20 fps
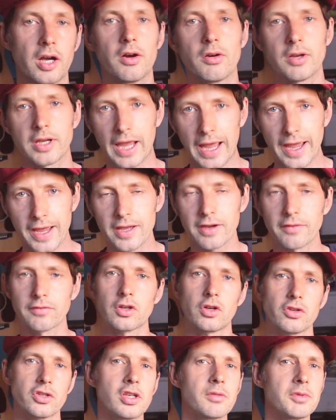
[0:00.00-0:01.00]
Okay, I've
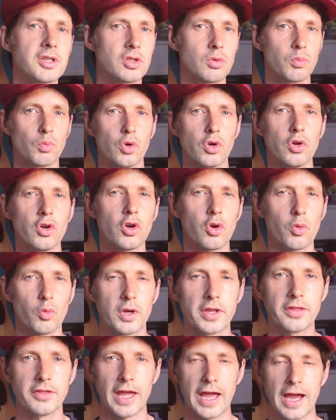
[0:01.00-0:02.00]
got something to work
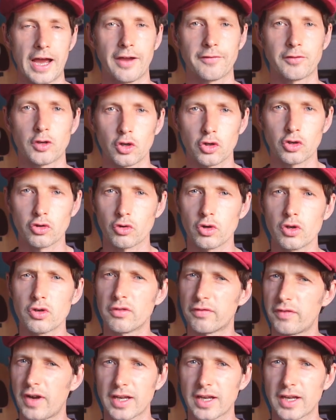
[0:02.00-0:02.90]
with there. I've got a groove.